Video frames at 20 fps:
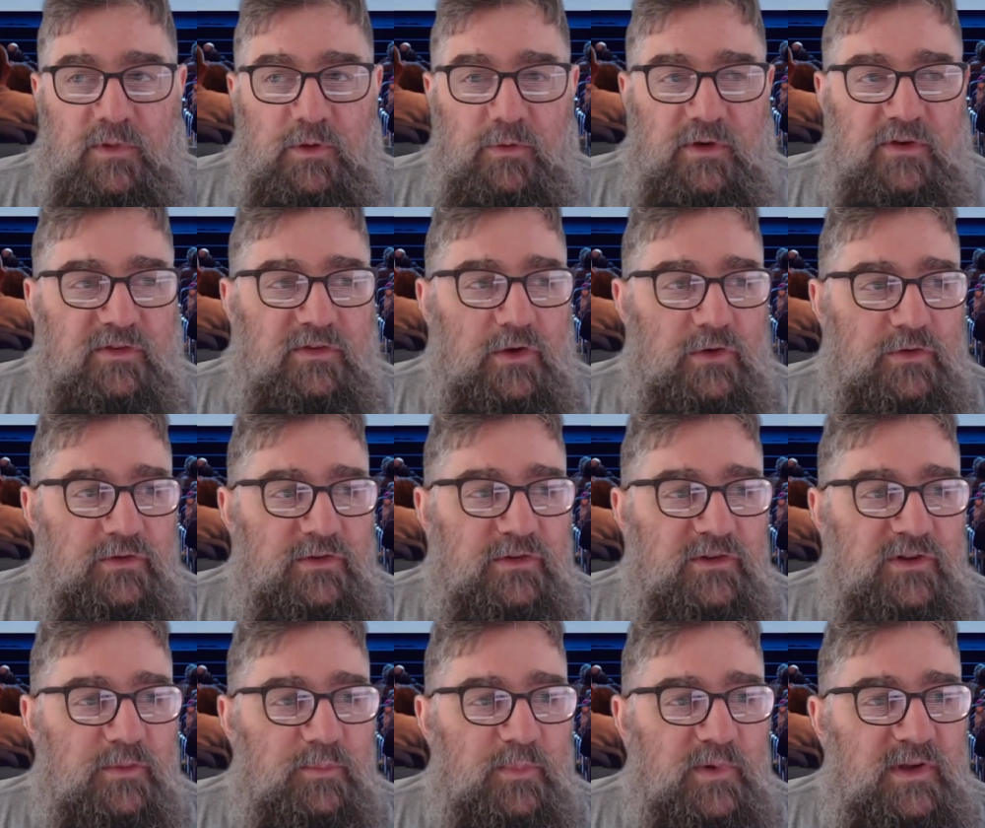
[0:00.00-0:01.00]
their
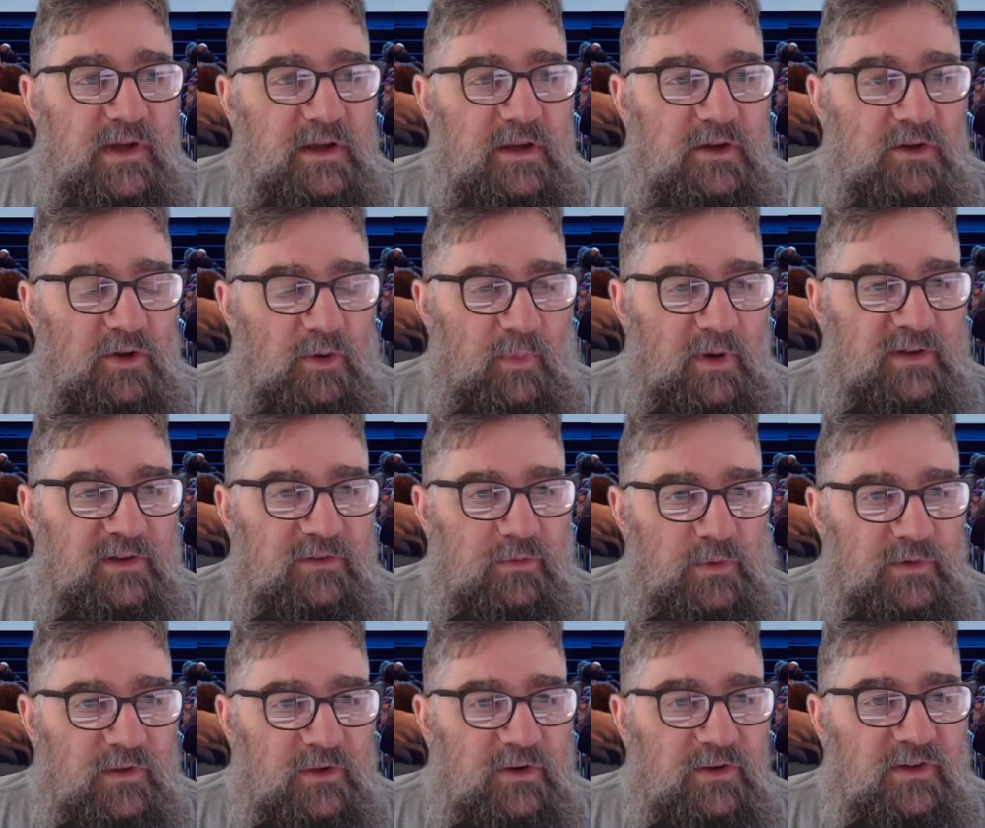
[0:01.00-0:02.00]
excursions to particular months
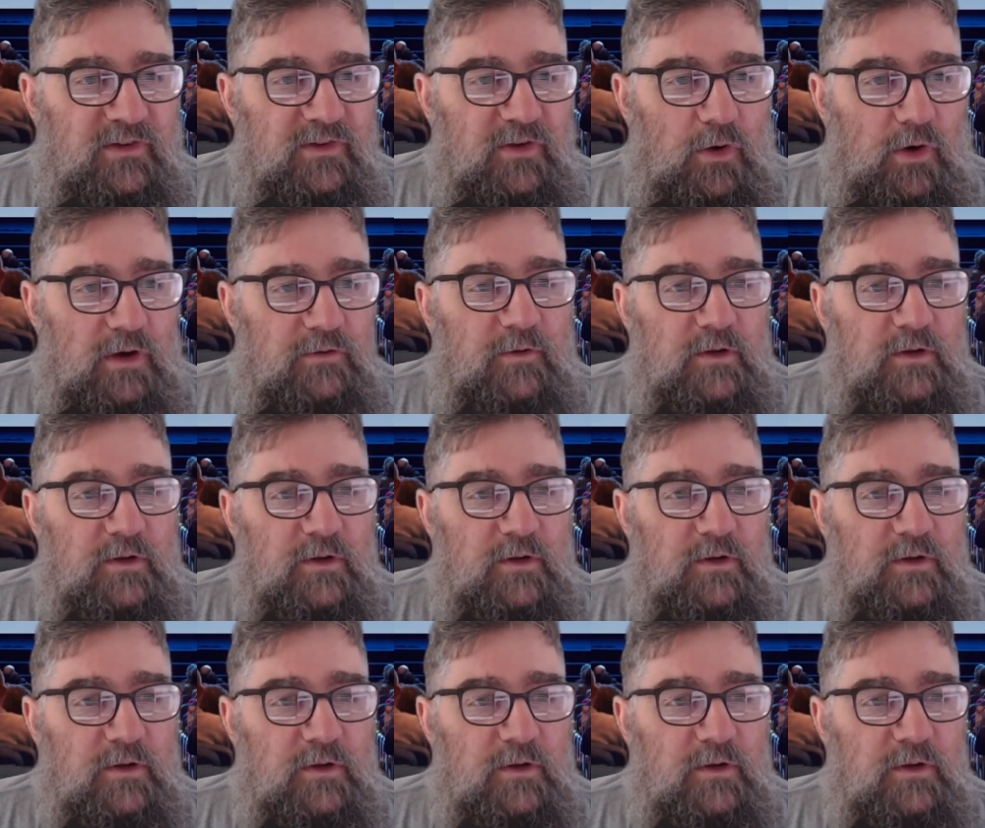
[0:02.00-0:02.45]
when the desire